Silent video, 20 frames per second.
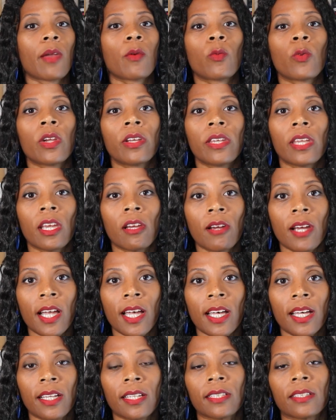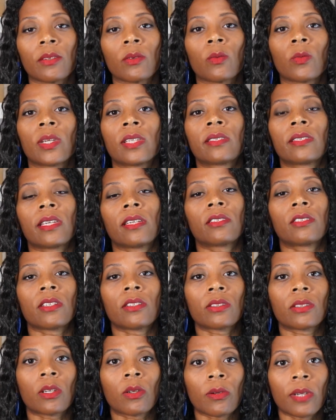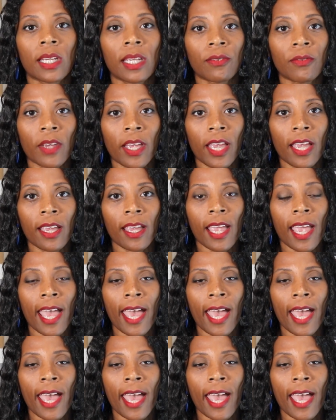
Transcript: Rhaenyra, we see she's grieving,